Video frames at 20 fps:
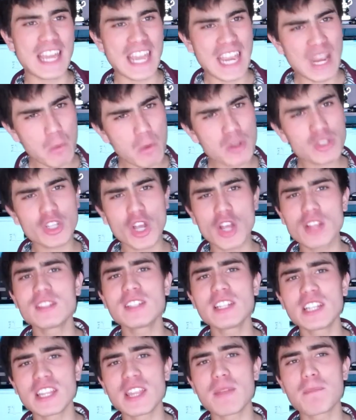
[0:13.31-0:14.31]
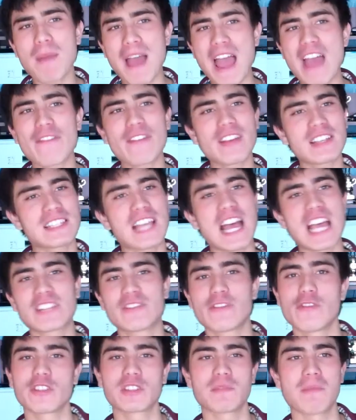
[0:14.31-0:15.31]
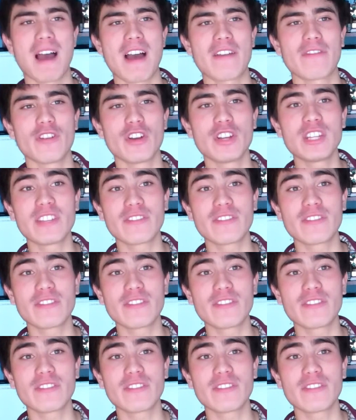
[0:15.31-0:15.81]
It was considered the perfect size for a smartphone